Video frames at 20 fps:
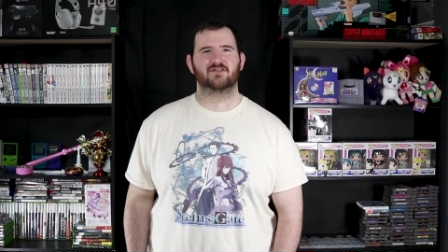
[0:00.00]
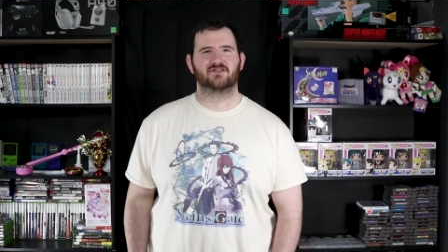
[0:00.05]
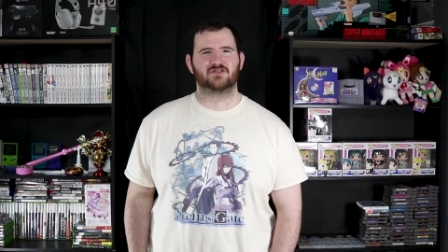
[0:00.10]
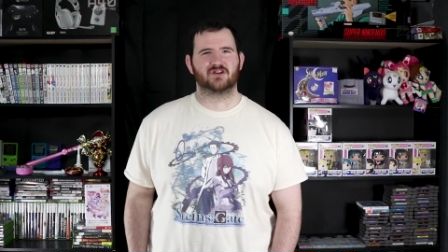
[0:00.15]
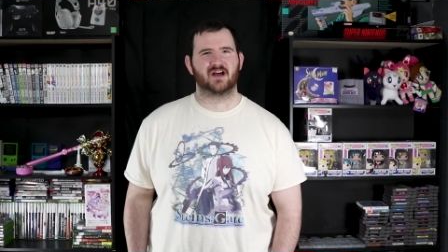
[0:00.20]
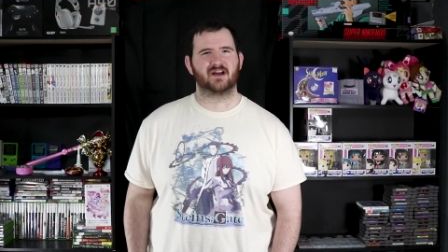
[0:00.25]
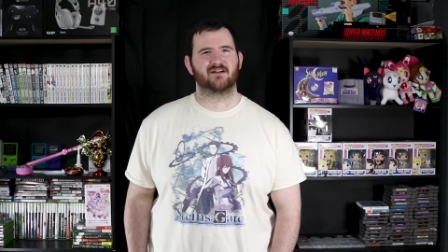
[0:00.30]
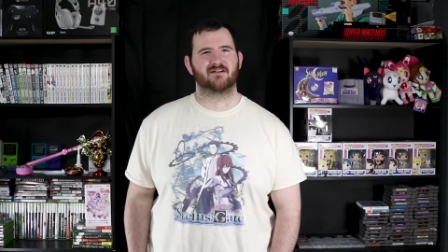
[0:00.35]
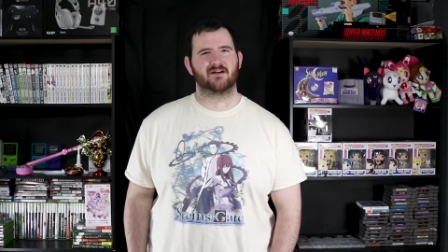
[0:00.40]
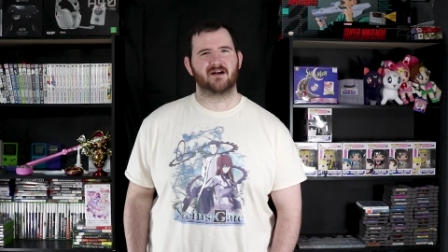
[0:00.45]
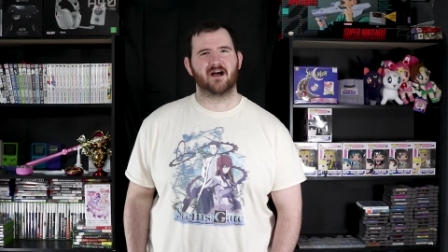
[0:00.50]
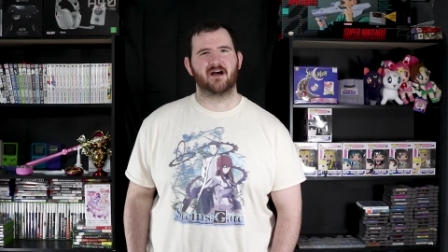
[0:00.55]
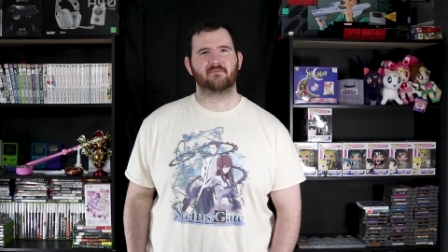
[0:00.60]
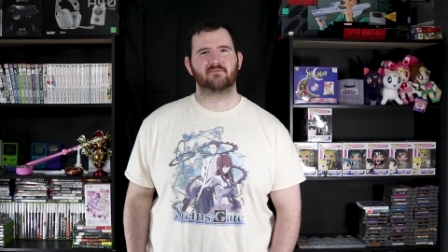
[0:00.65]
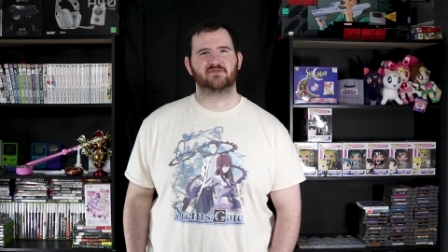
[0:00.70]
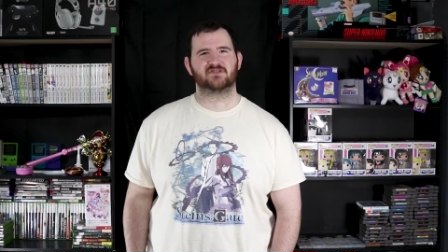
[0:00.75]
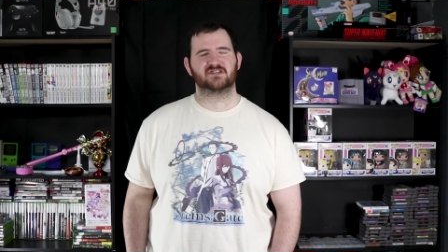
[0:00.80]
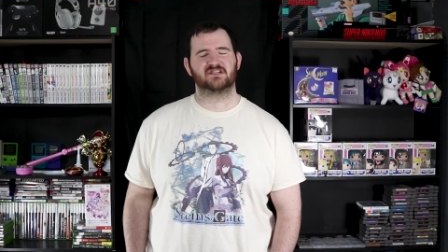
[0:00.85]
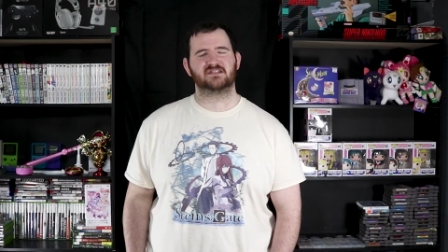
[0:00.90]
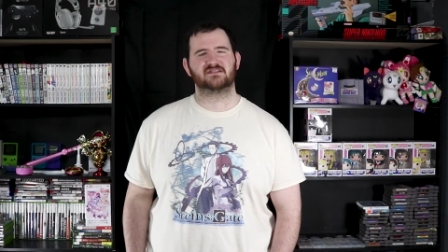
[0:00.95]
to try to
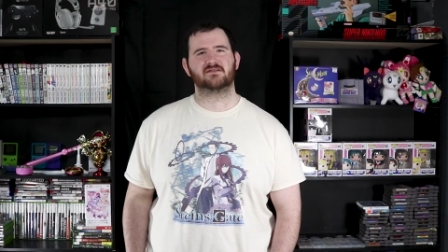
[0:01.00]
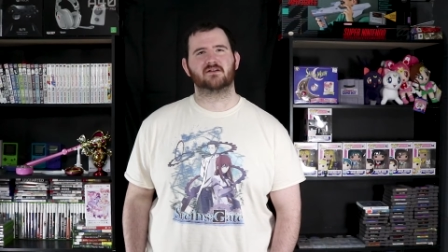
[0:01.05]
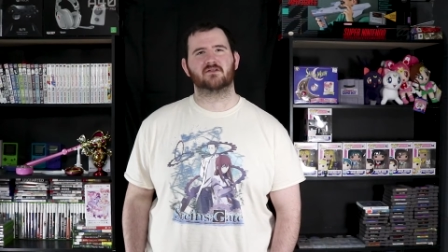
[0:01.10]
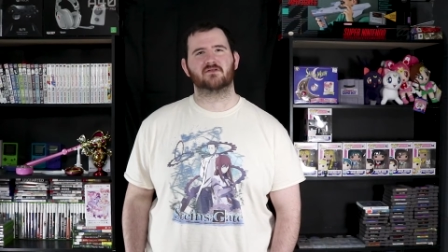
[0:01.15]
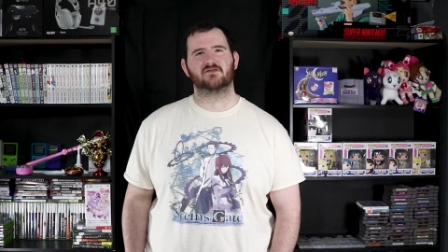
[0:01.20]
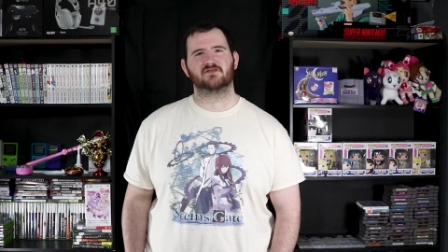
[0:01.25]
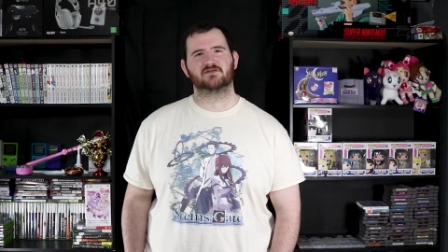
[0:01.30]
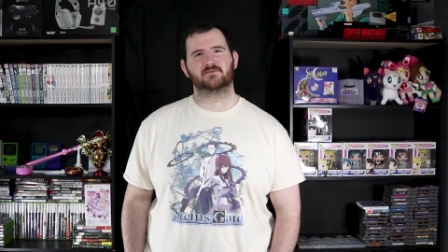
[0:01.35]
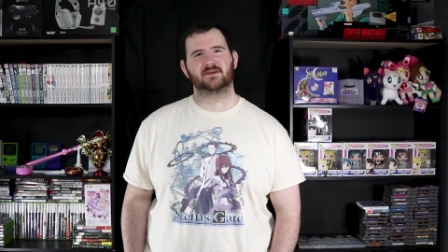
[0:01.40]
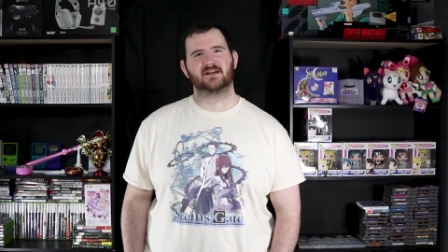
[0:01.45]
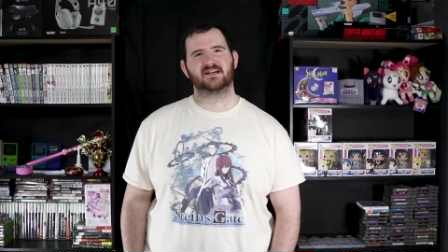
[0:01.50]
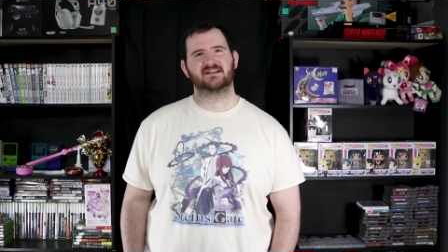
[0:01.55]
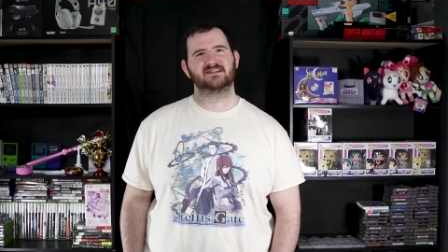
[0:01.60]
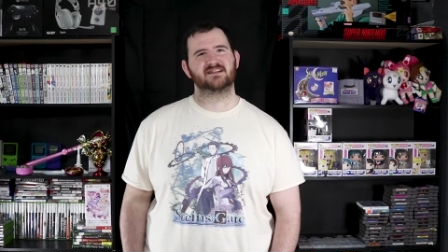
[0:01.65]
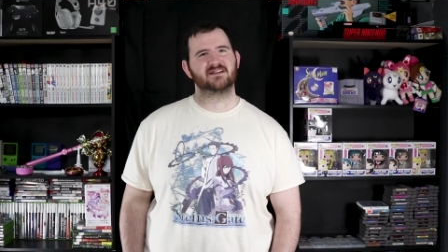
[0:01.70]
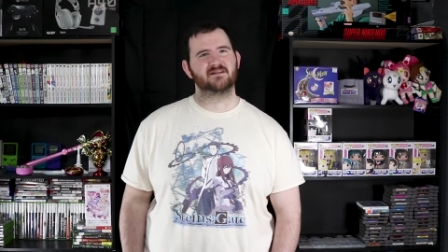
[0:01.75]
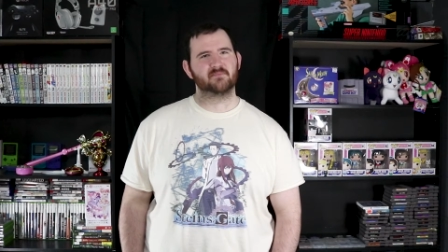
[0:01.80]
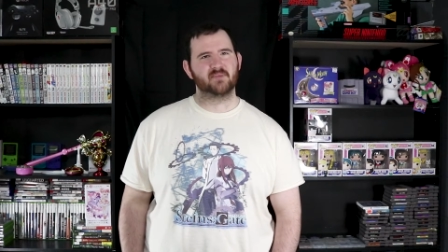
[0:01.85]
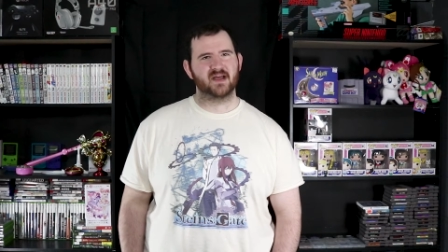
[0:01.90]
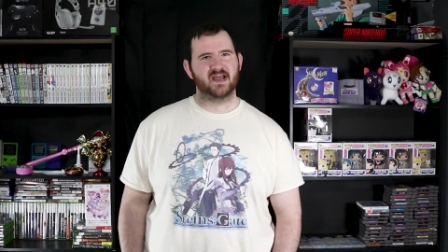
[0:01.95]
accomplish these goals
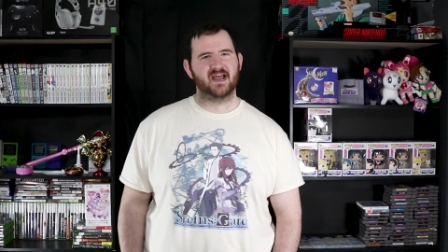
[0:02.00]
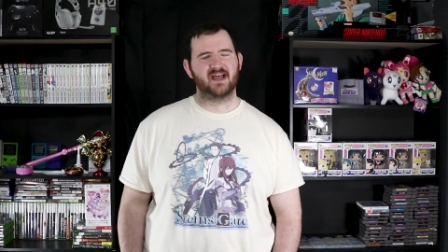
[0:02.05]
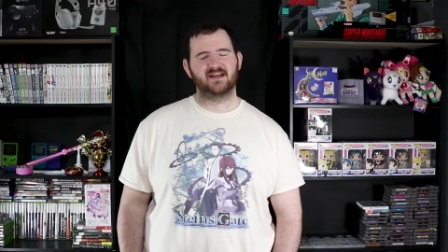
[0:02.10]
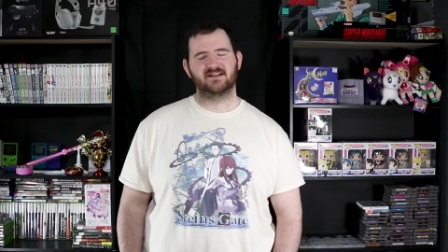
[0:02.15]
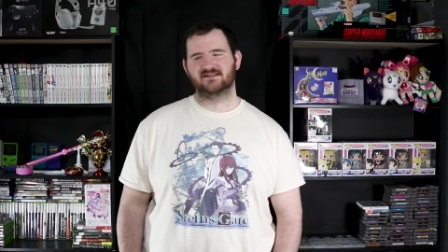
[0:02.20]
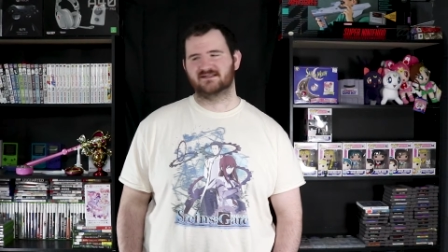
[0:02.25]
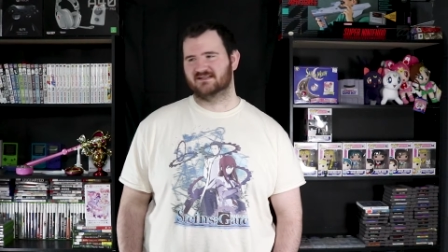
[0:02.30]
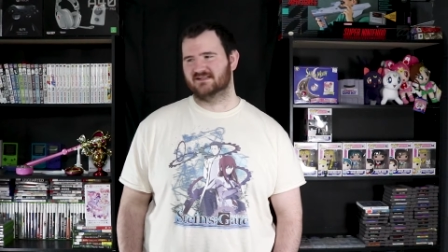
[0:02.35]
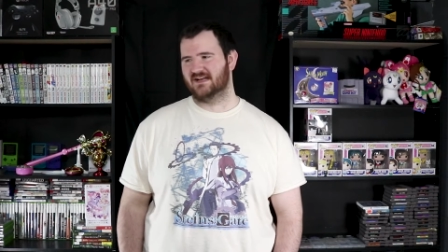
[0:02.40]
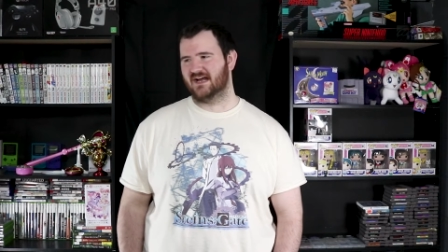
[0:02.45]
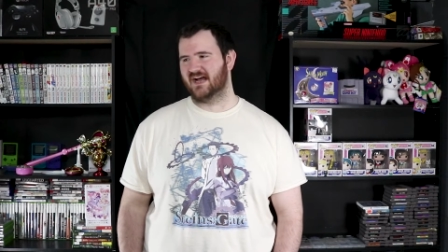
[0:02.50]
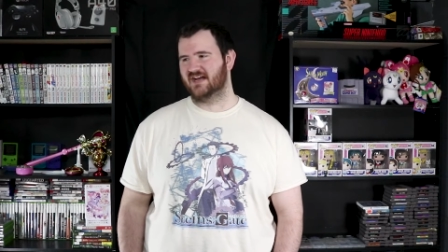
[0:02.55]
because in the past